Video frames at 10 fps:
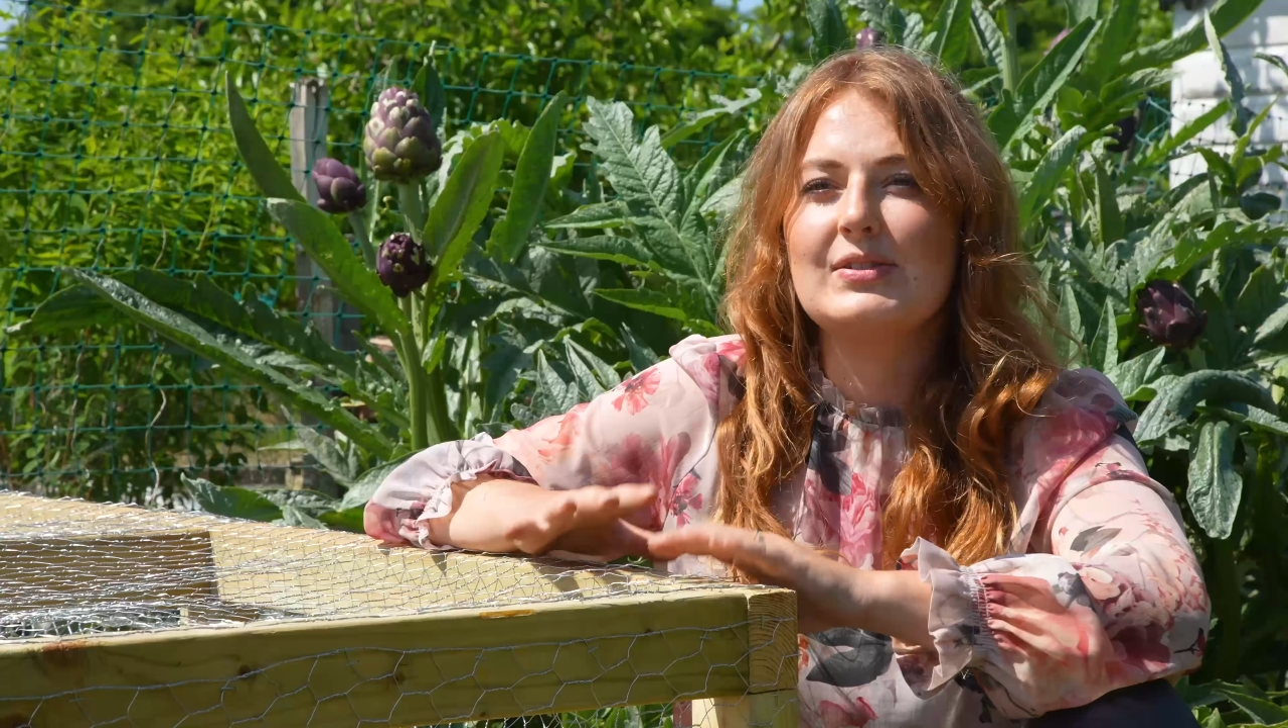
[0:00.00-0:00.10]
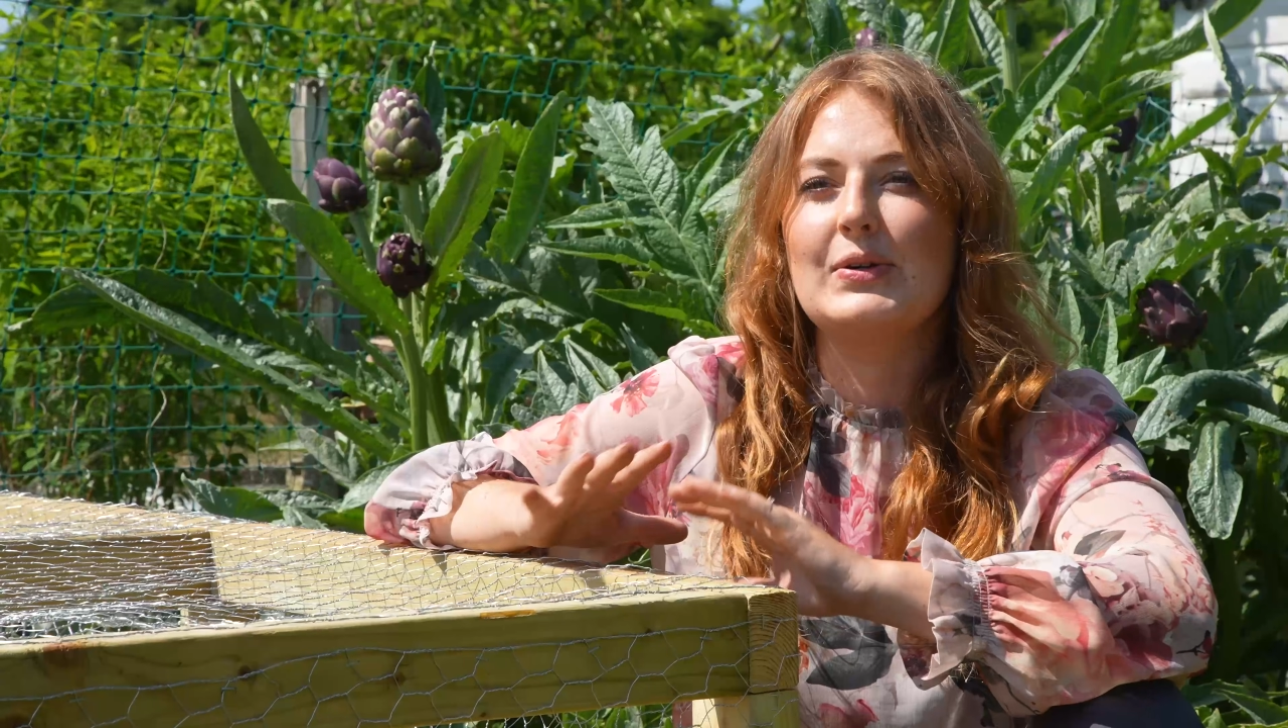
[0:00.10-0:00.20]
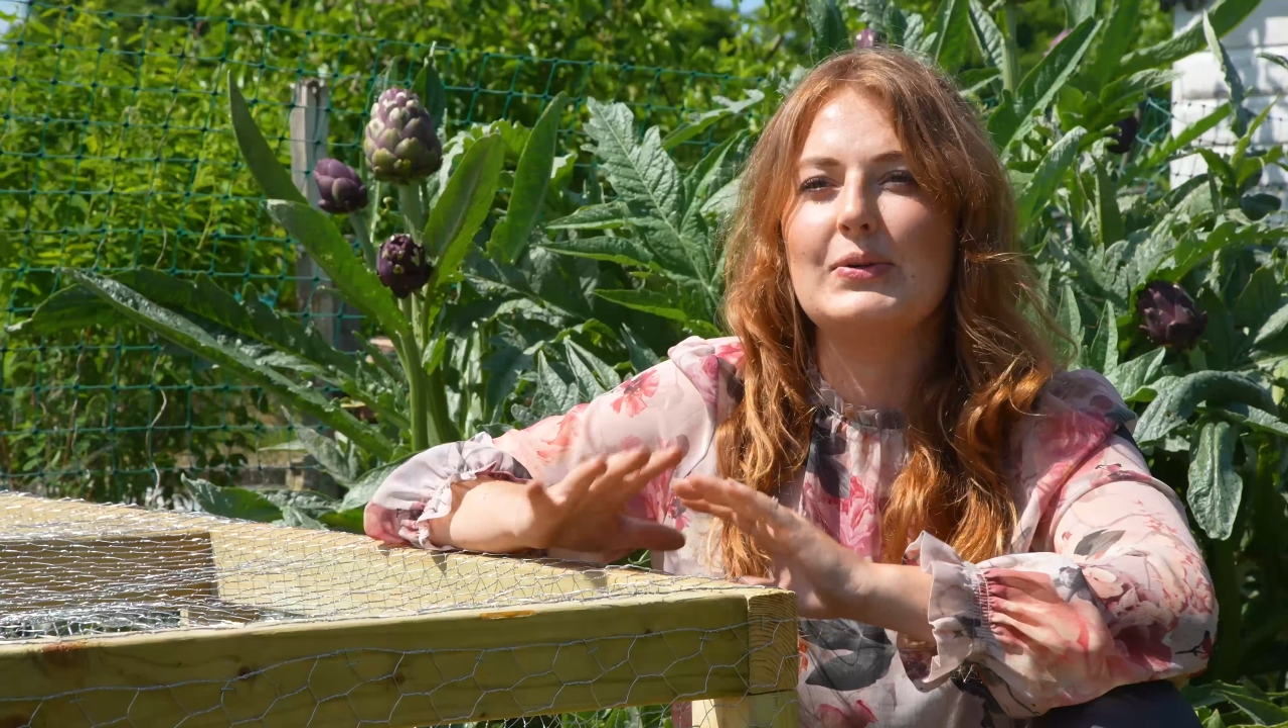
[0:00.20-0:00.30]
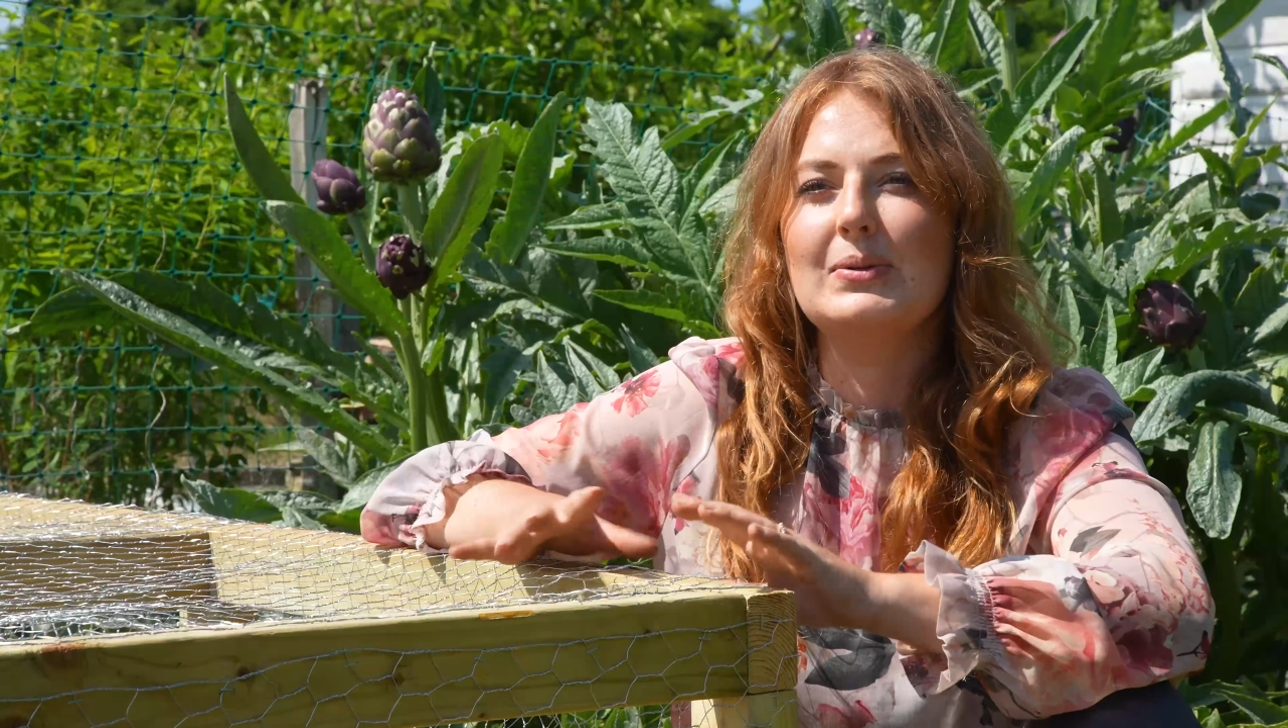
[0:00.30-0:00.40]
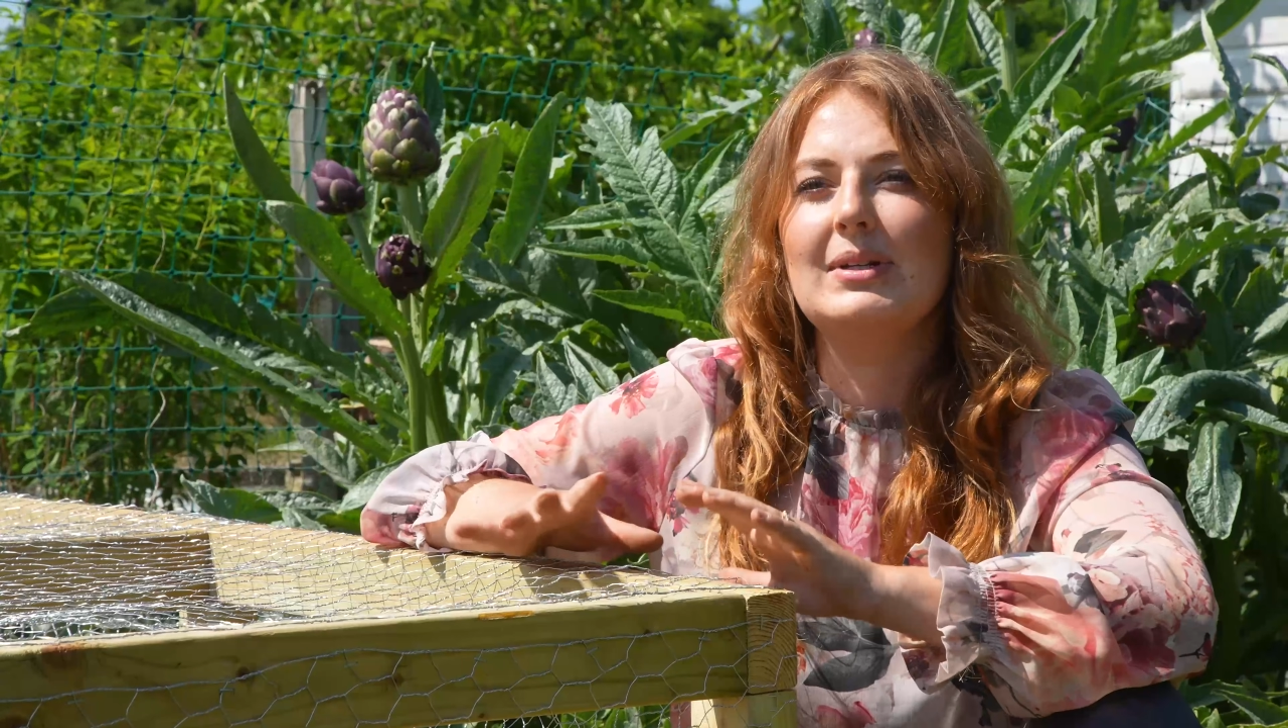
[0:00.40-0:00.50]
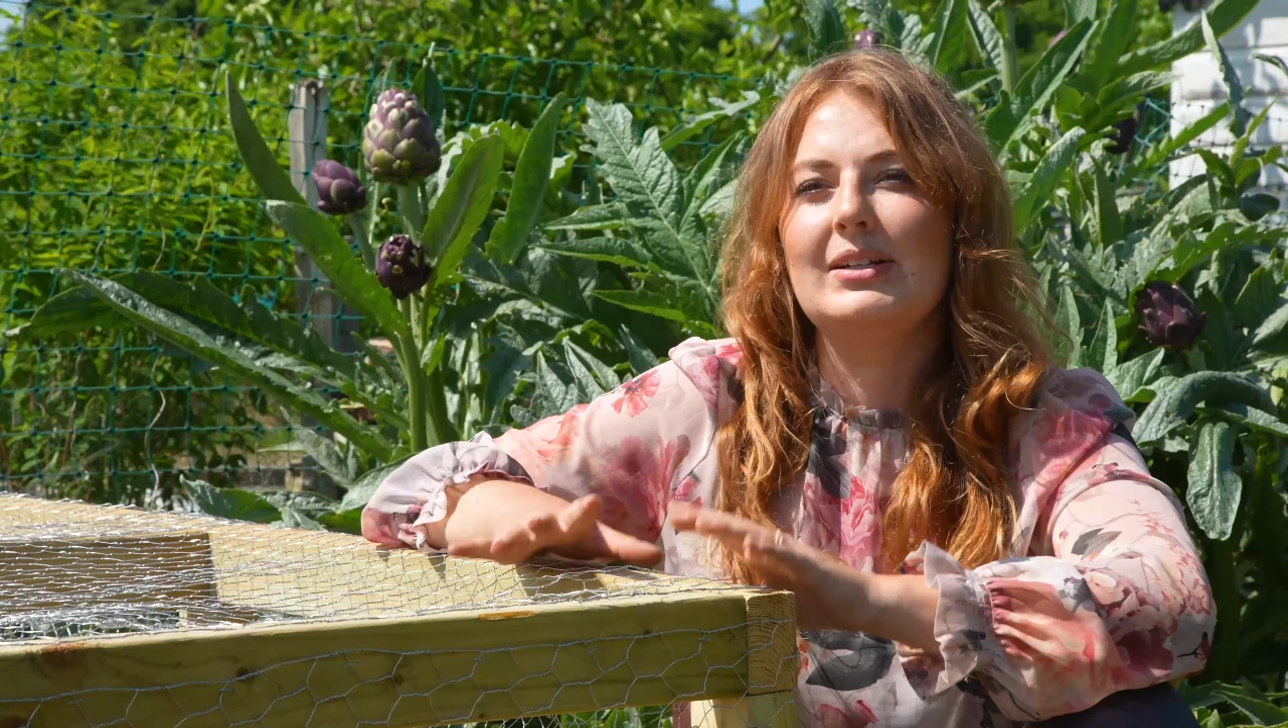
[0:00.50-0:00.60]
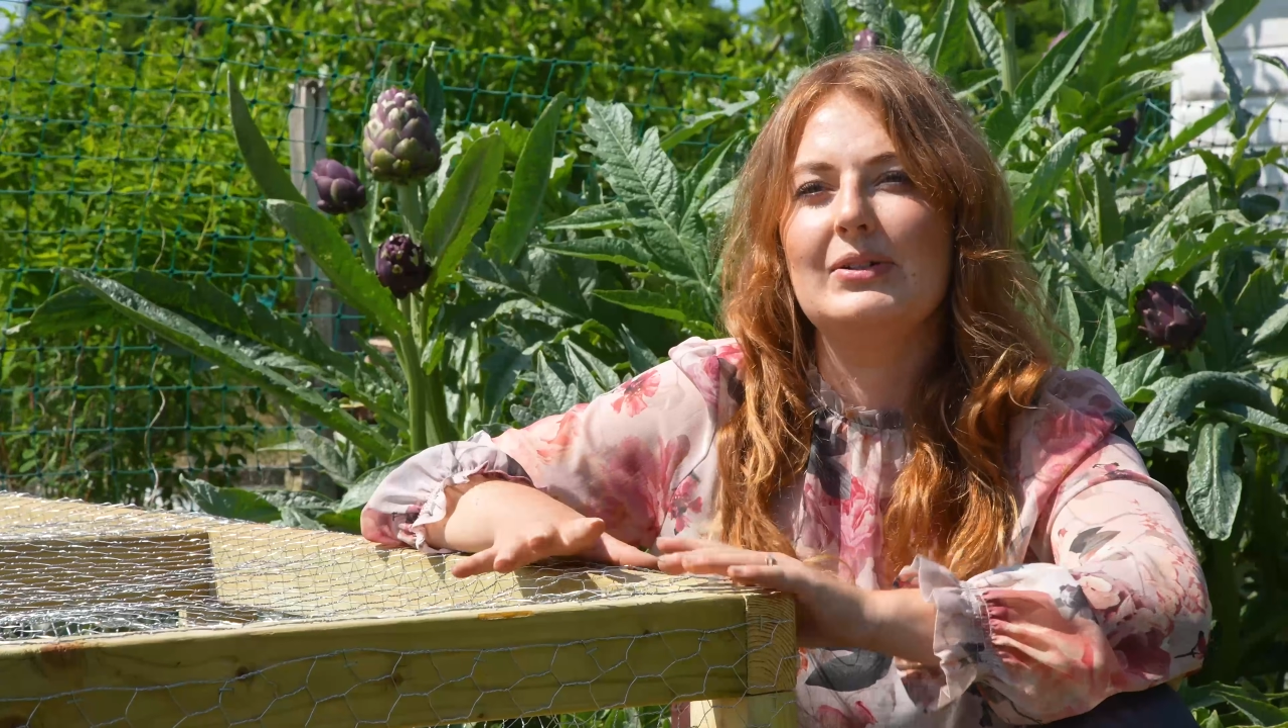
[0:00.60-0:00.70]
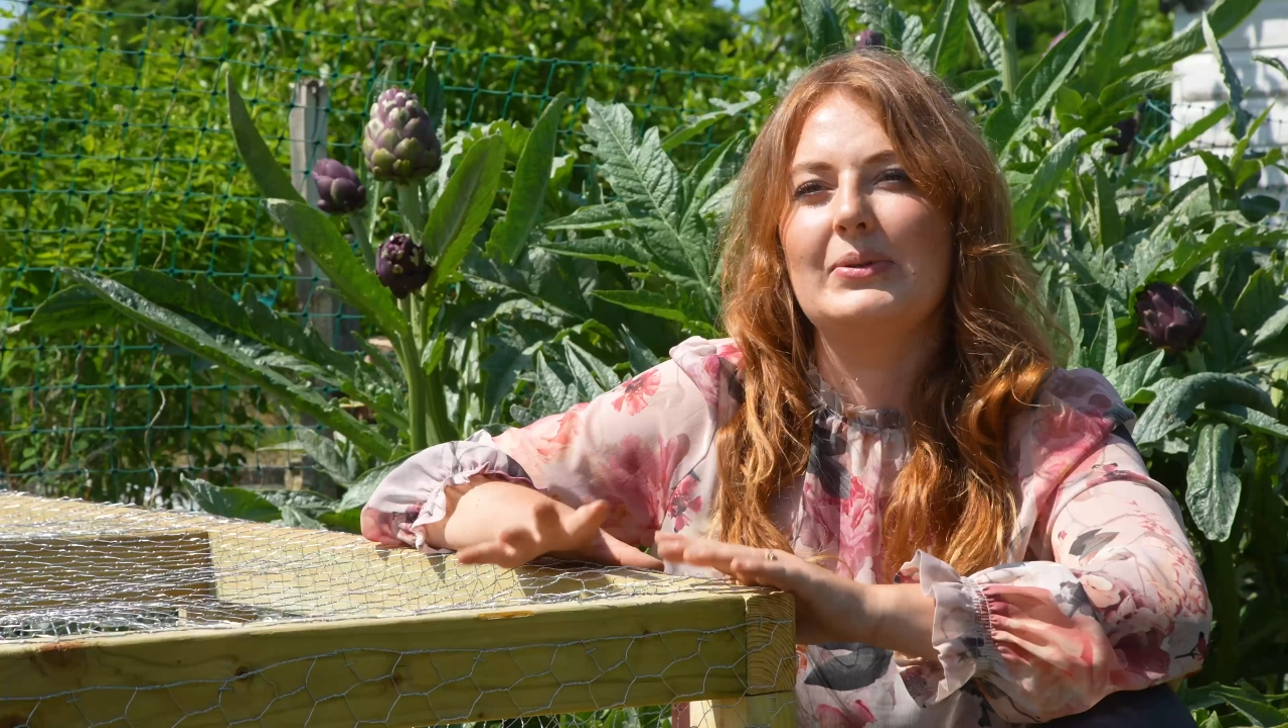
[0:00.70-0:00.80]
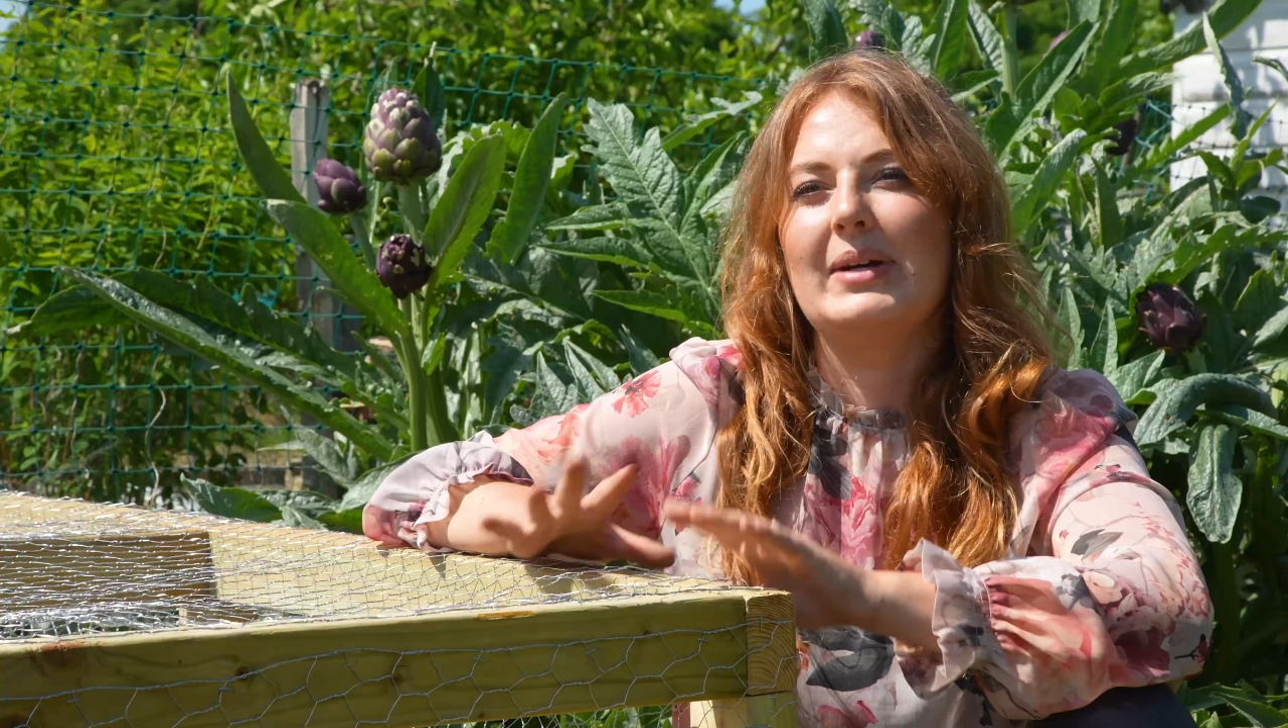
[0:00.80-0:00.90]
So all in all,